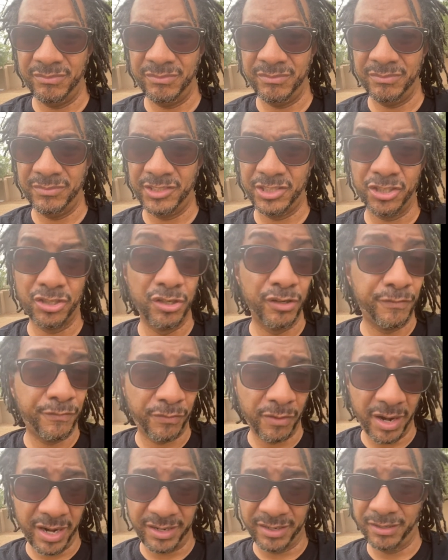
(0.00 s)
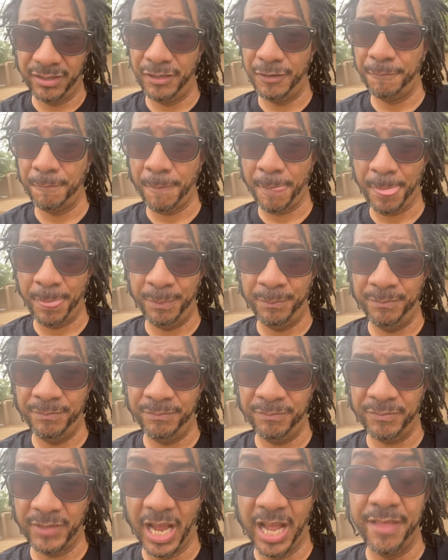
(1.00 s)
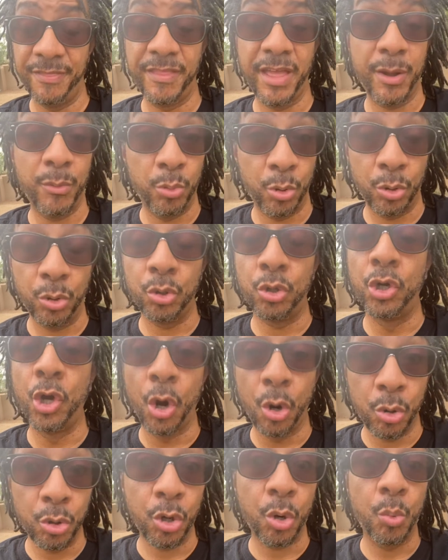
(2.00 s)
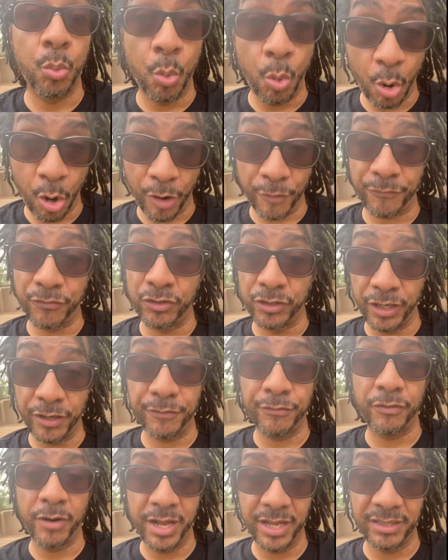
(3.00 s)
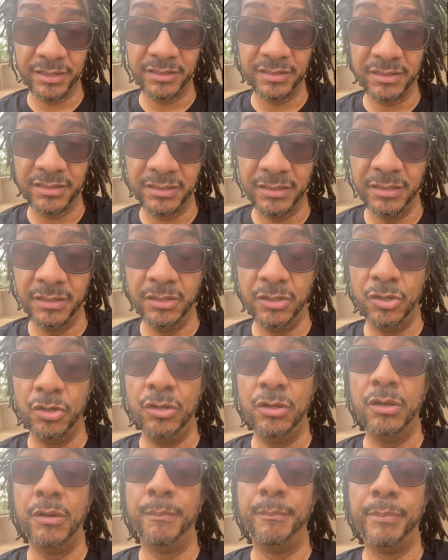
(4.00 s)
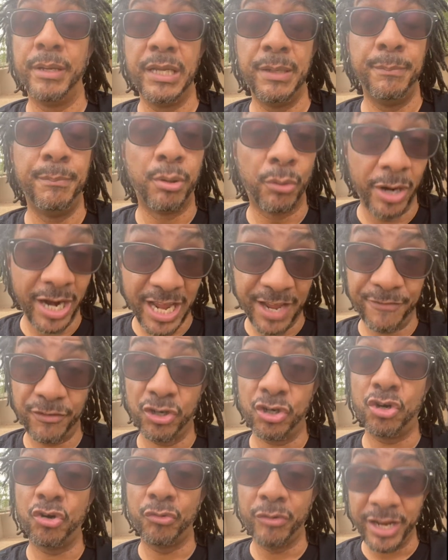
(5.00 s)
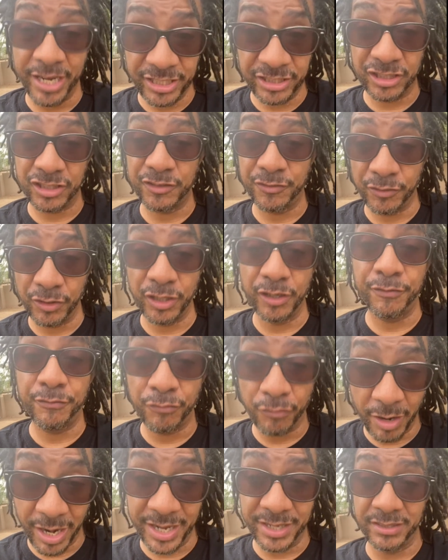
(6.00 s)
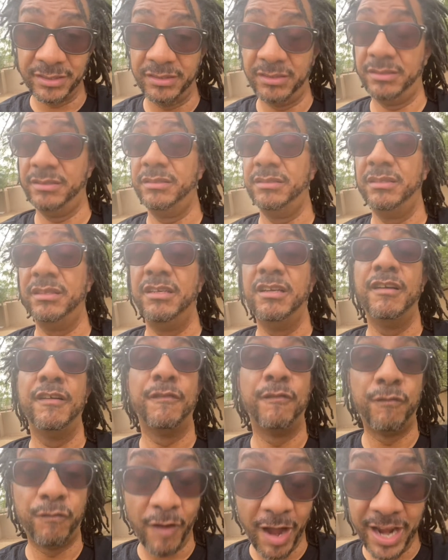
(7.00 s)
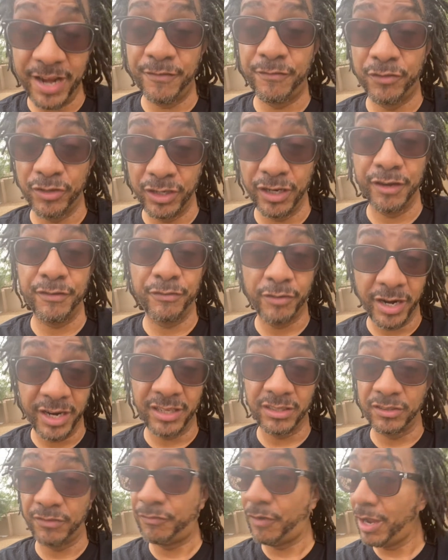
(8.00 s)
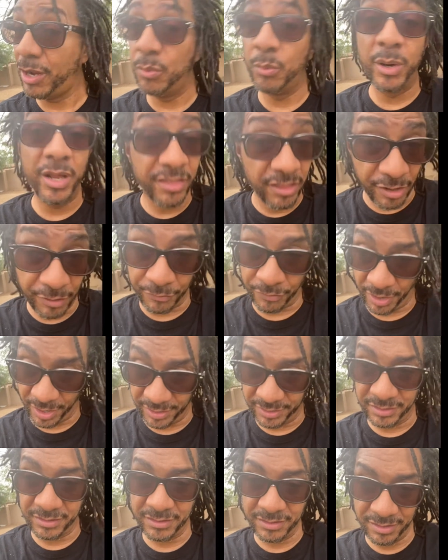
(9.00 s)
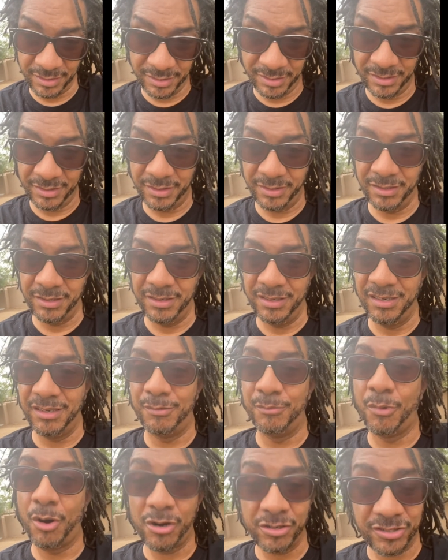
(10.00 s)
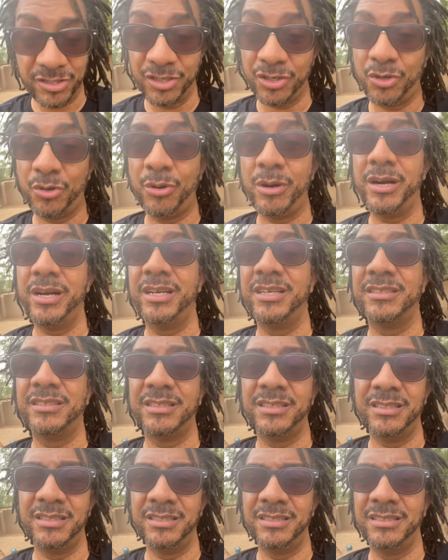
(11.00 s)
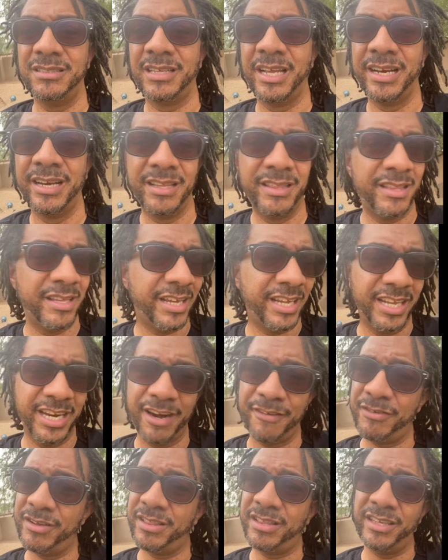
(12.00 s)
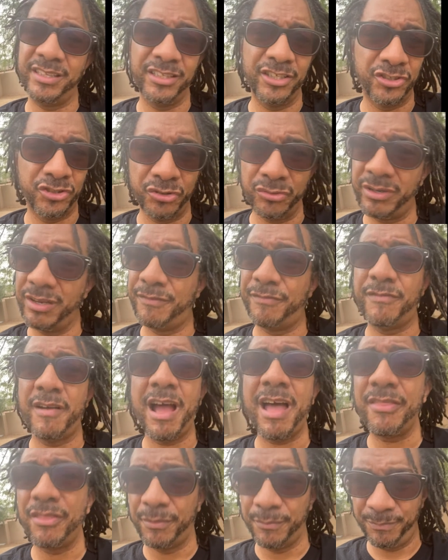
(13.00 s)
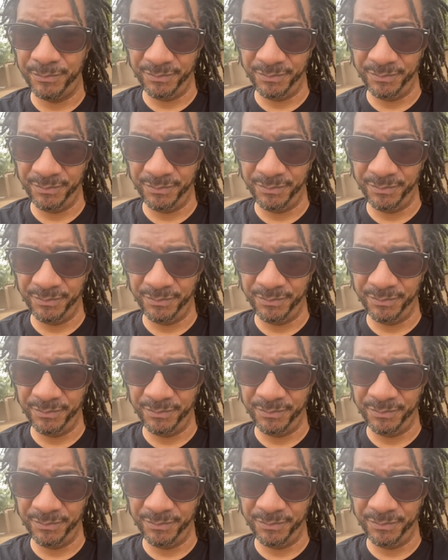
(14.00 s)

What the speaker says: It's a good friend. And they will go to war for their friends, be brave and courageous for their friends. Fight for their friends, fight with their friends. Mars in Aquarius is anything and everything that you could fathom.